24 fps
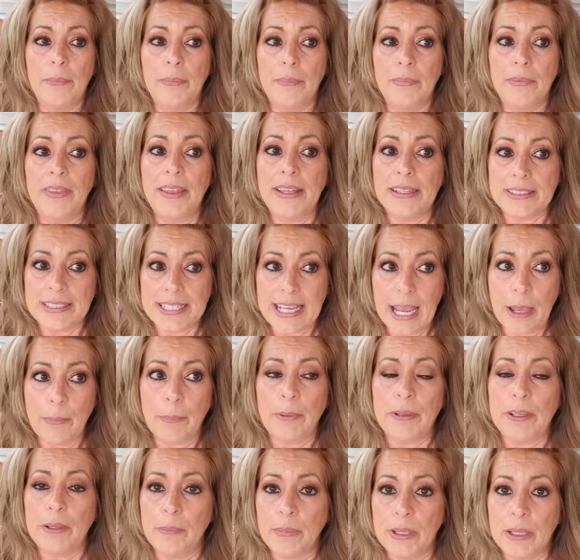That's
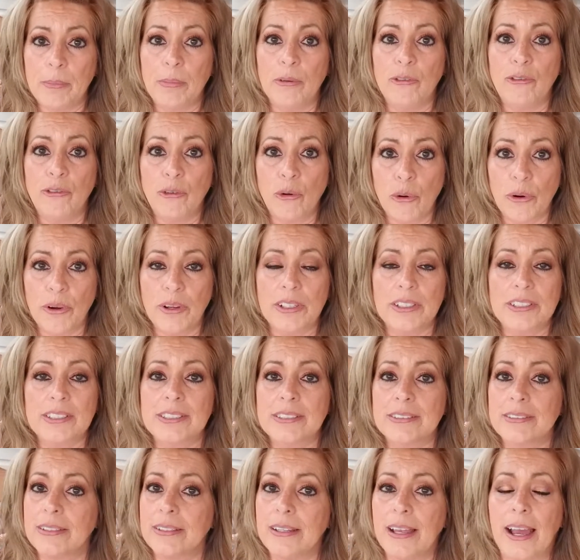happened to me before.
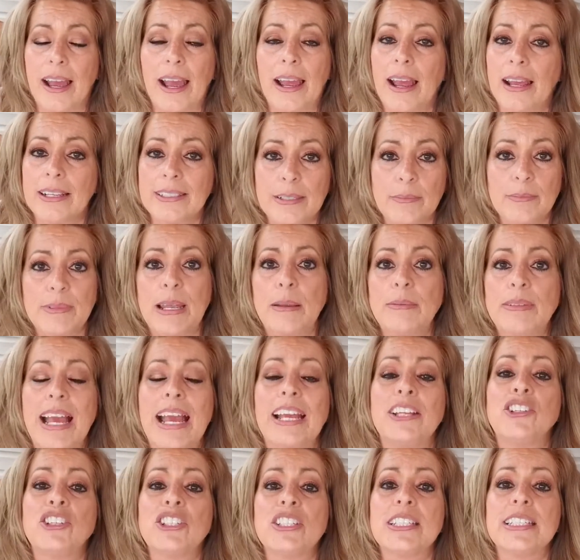Sometimes I
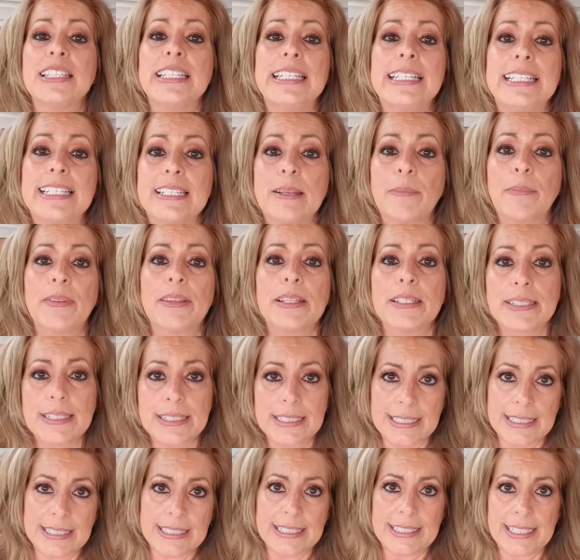just need something that's
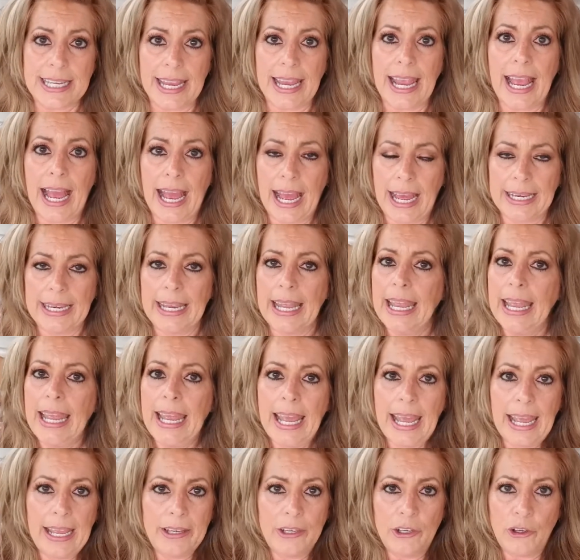going to stay on.
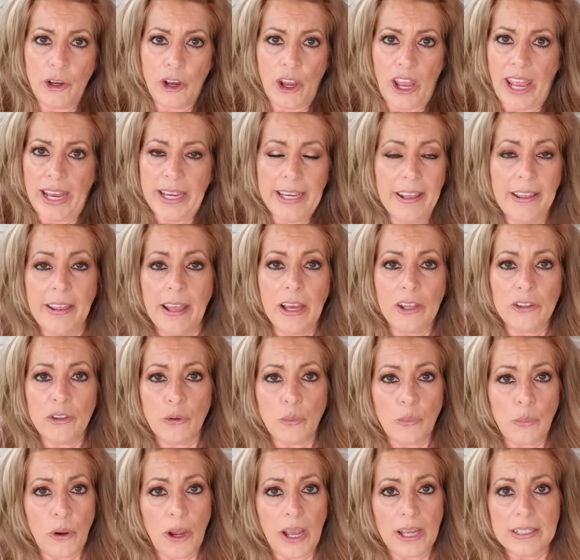And any other
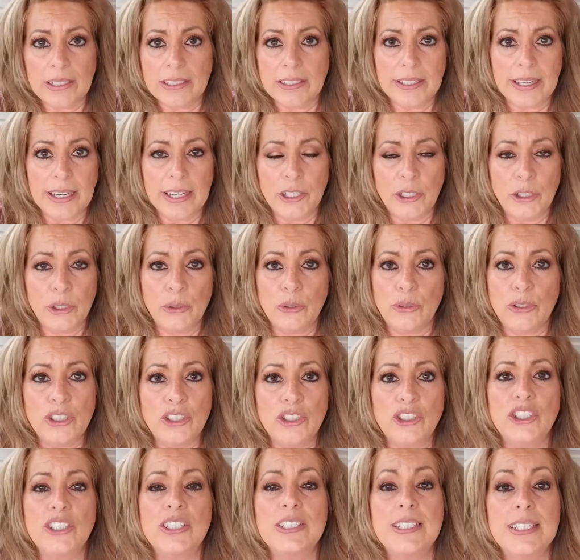product that I use
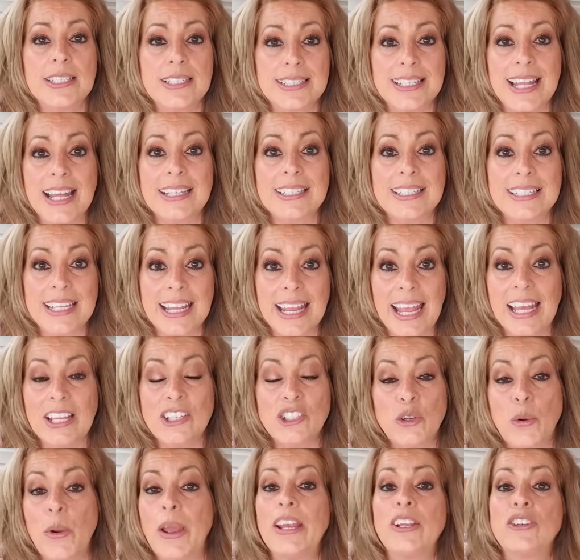just does not stay on.
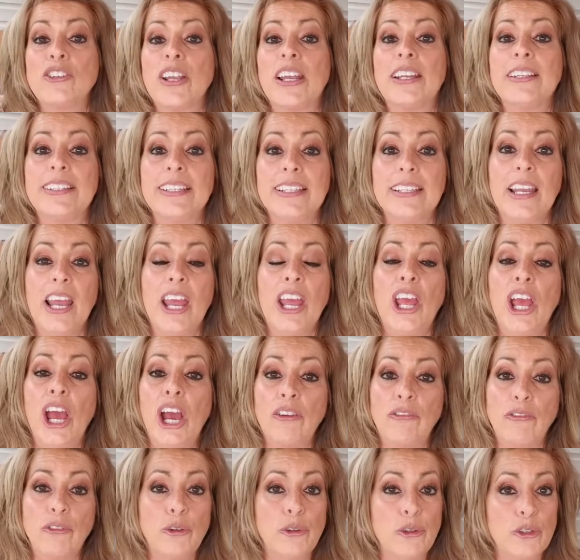So actually I did a
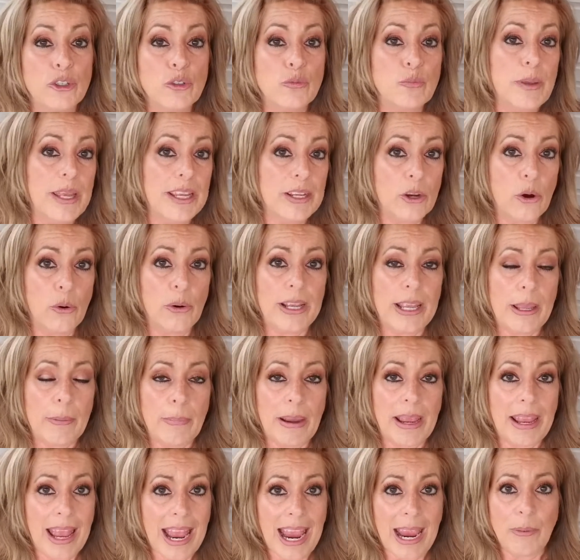few years back go and get
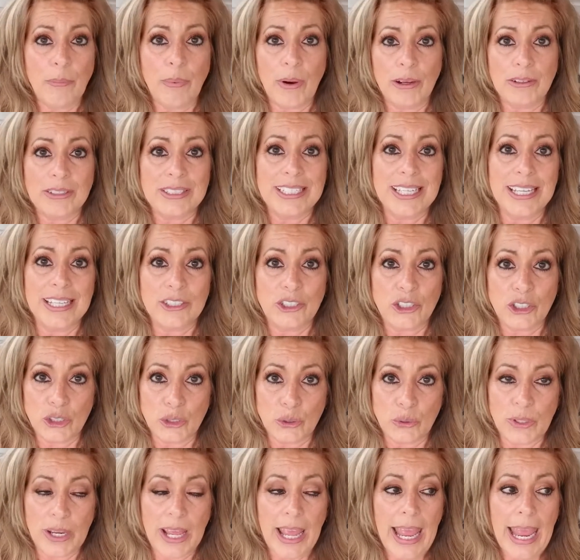my eyebrows
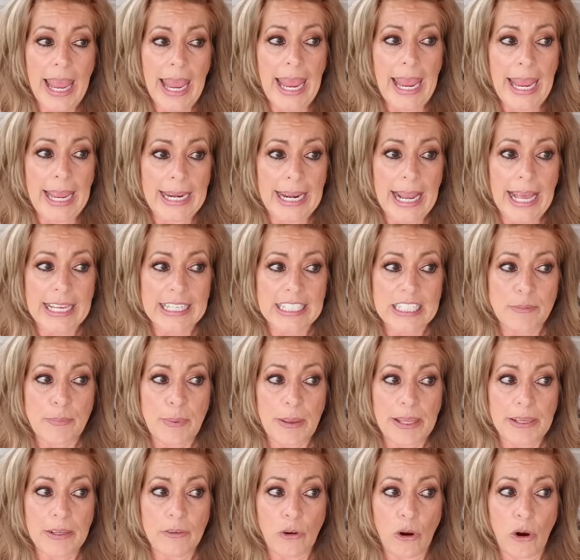tattooed. And I
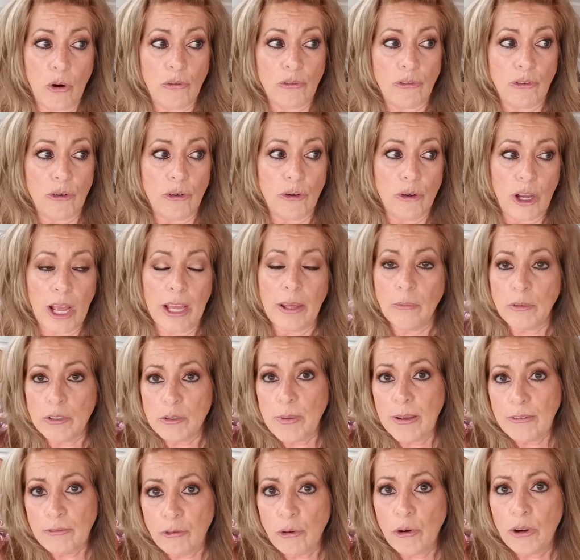spent it was
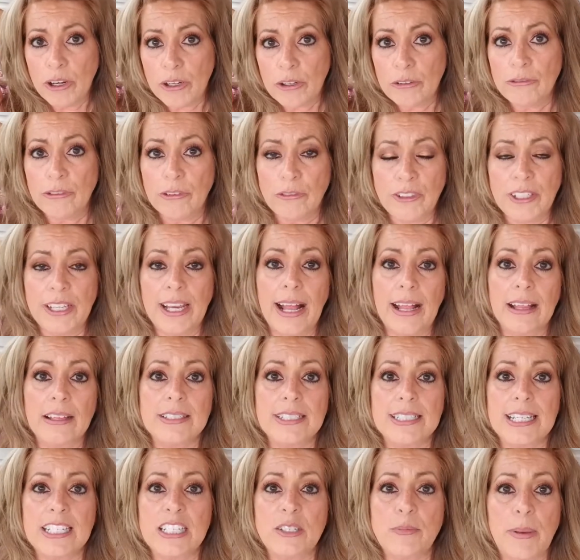about $450
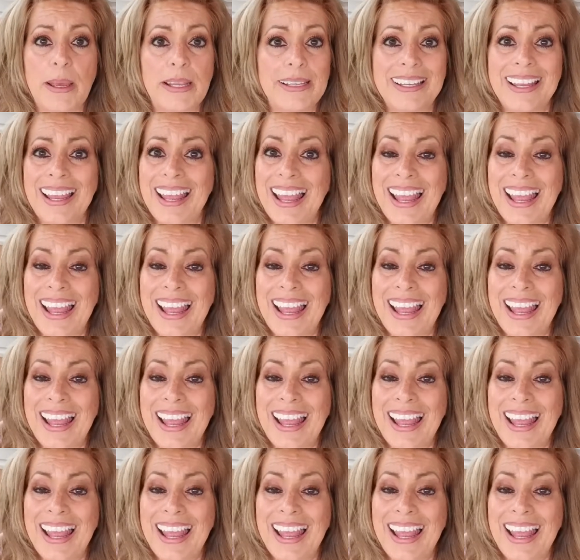I spent.